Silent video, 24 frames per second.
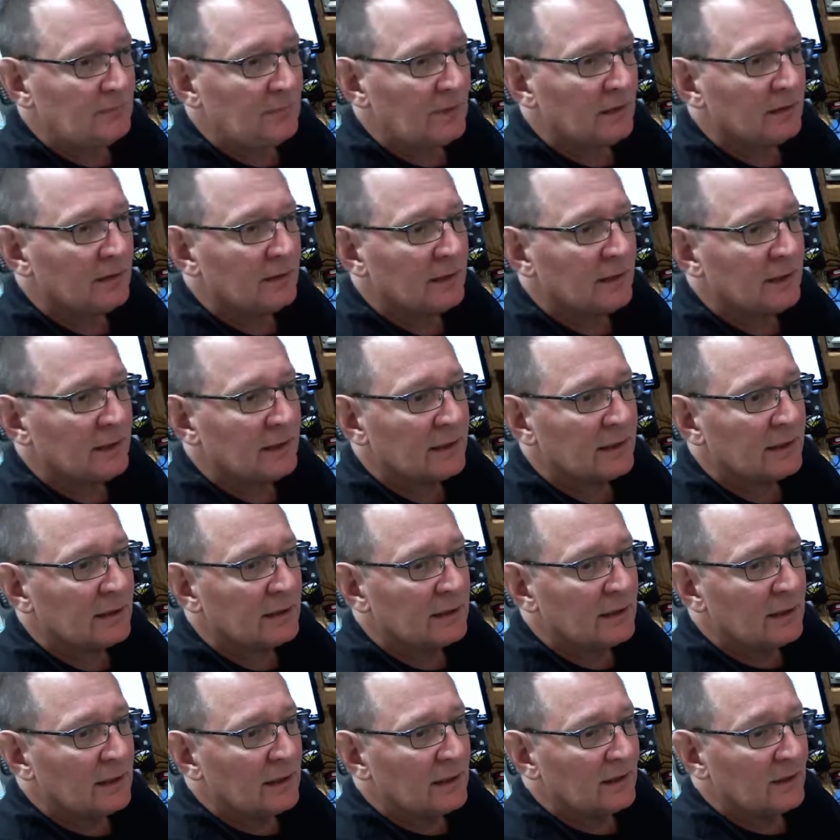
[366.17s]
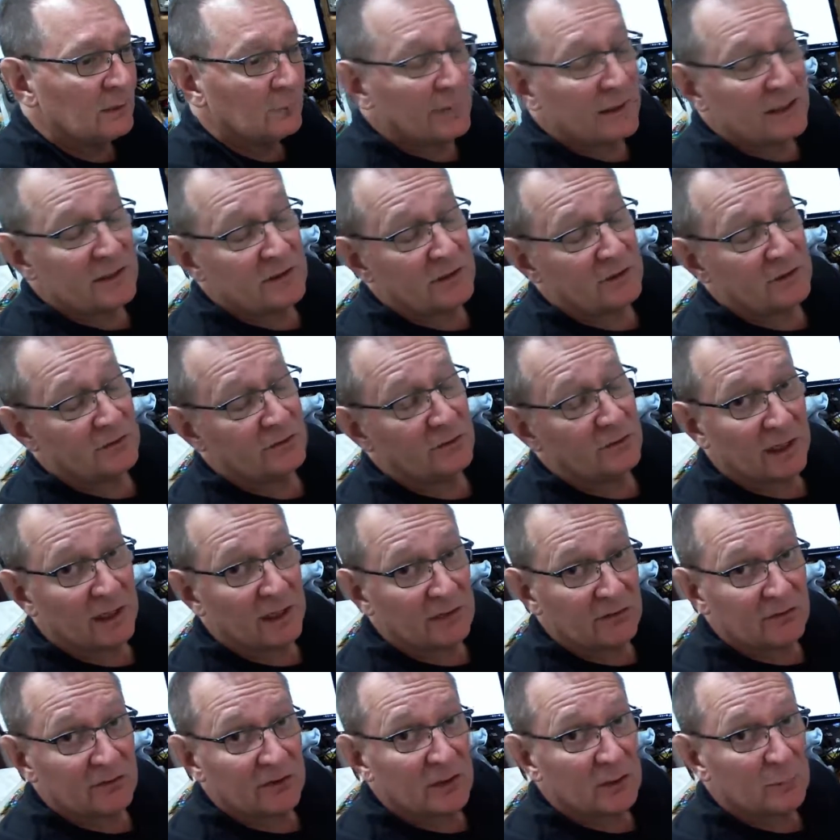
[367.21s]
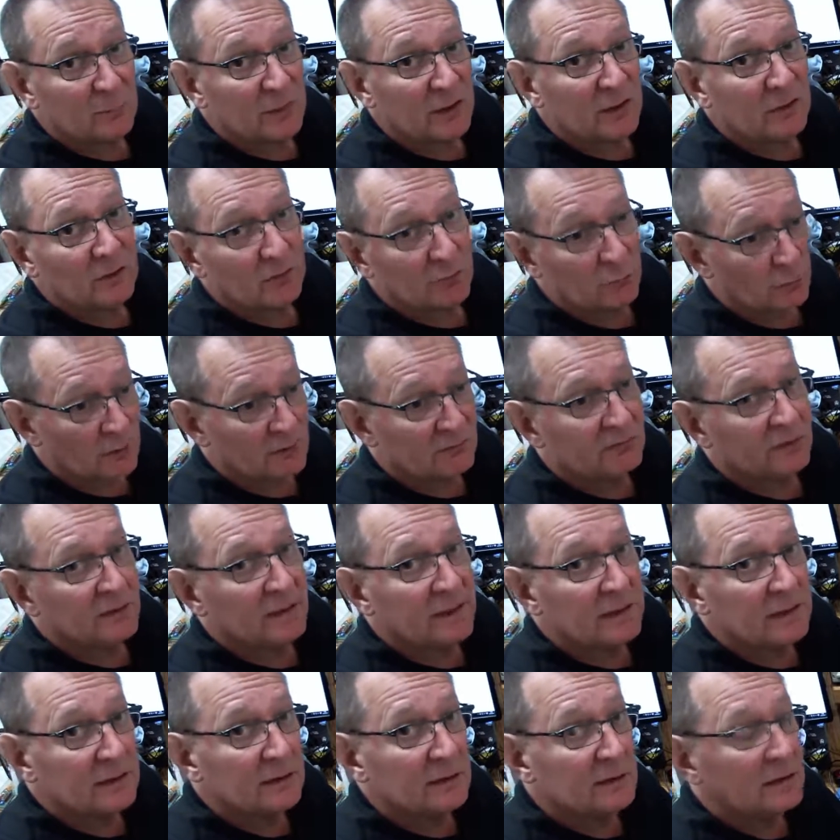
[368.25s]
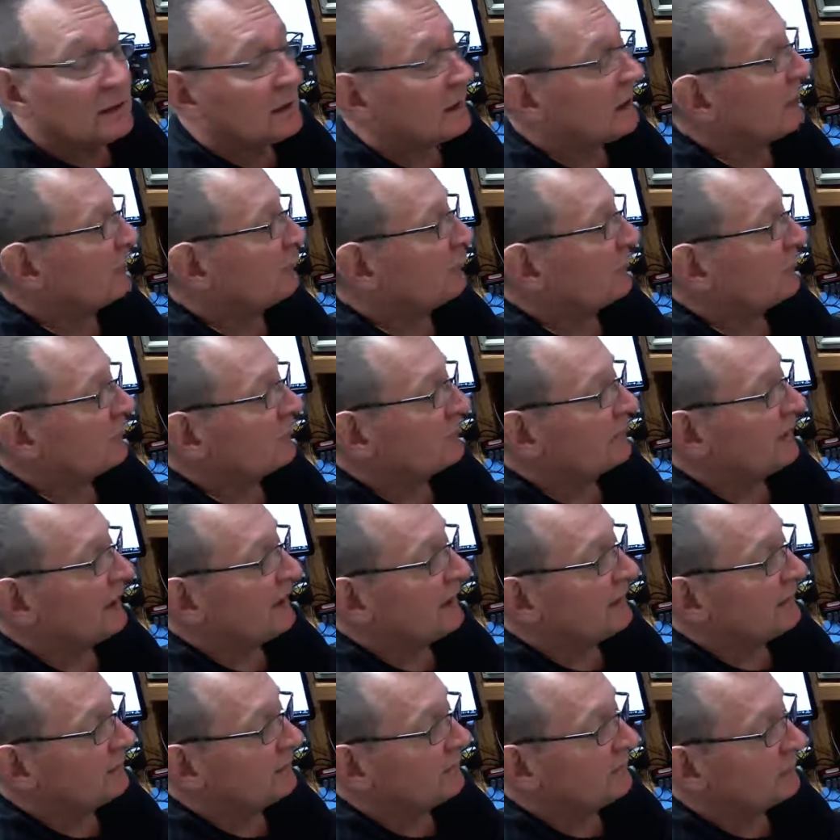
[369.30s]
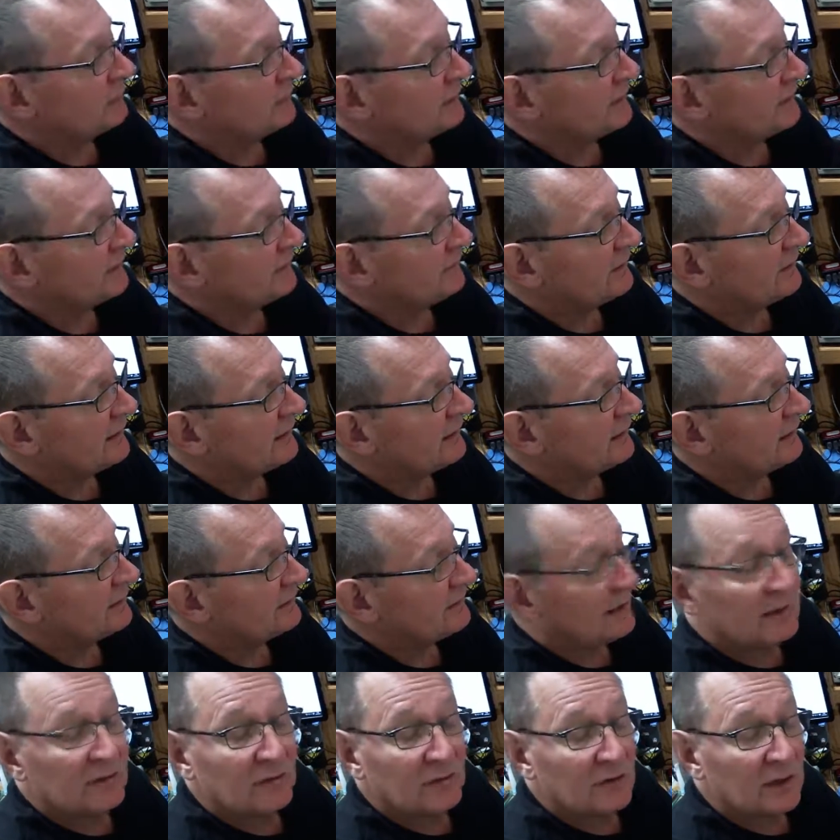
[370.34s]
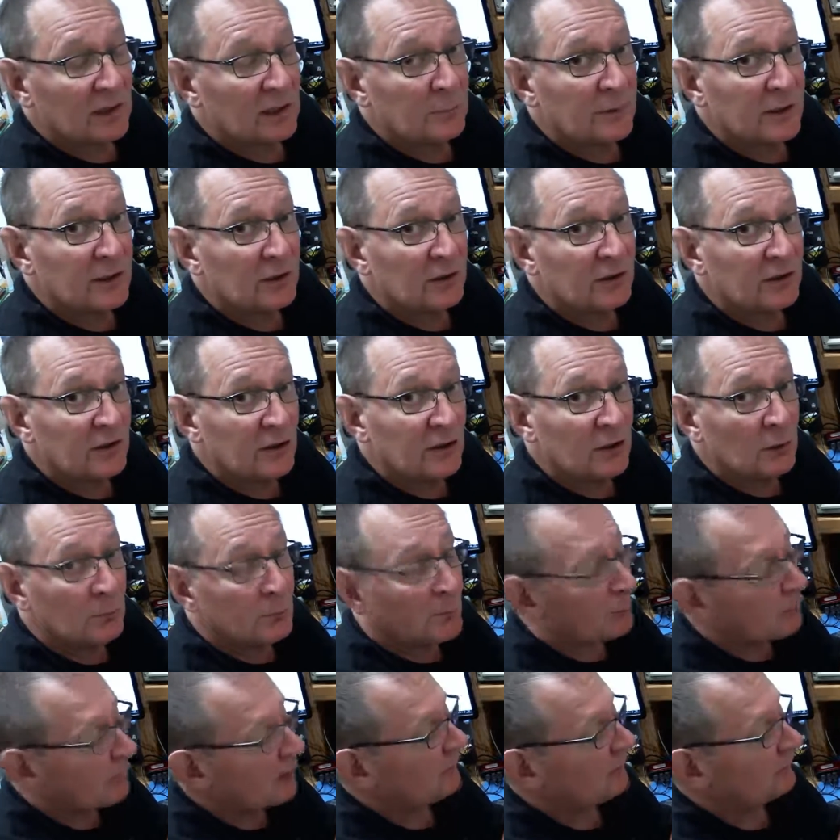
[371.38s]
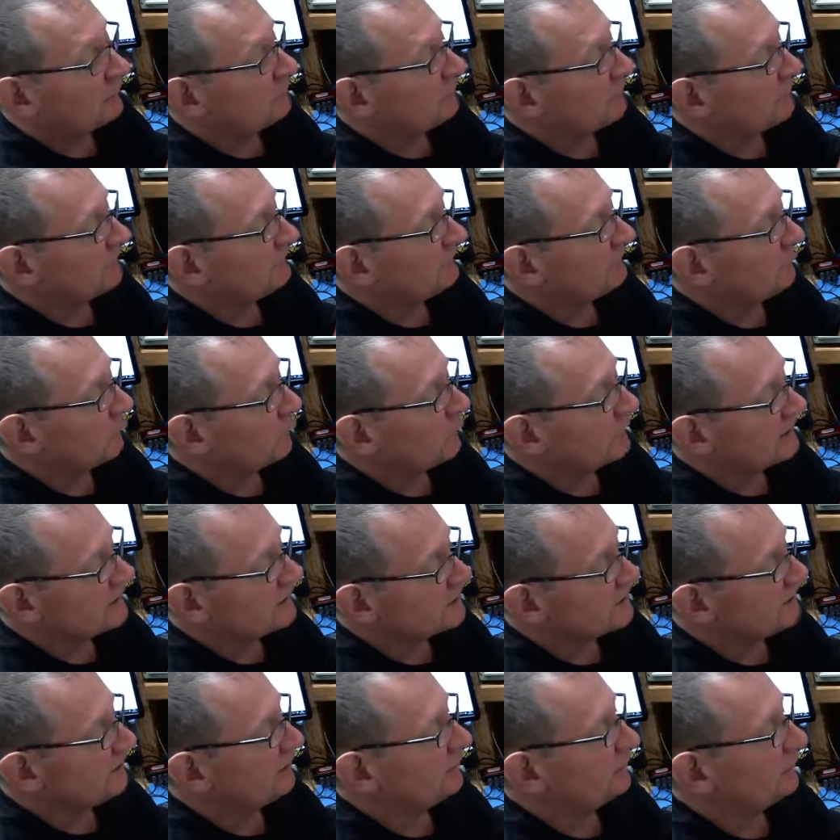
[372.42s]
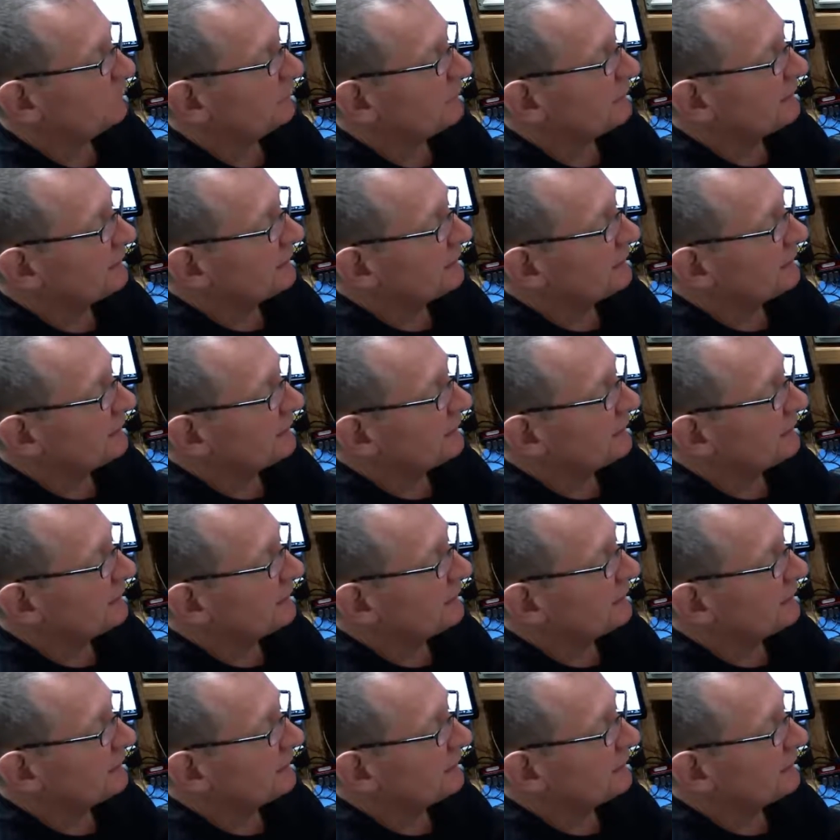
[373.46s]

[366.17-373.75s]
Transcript: The dimensions are 10 centimeters roughly per side. So it's a 10 centimeter cube, approximately 4-inch cube.